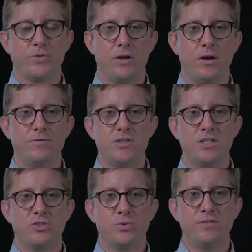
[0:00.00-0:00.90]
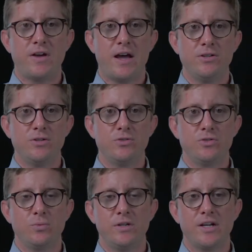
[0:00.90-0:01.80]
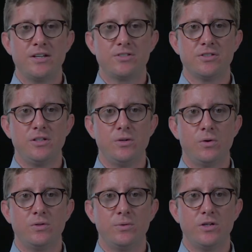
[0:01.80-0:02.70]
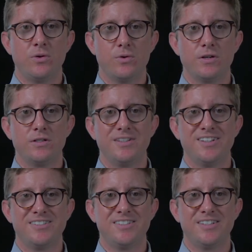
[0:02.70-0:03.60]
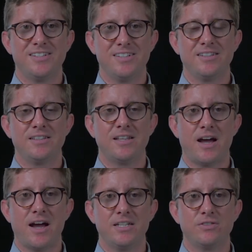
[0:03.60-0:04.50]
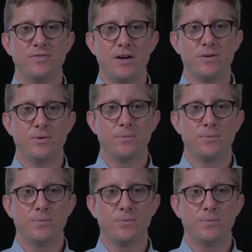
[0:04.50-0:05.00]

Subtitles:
Of these 3 values, we ask that you only record and send in the highest value.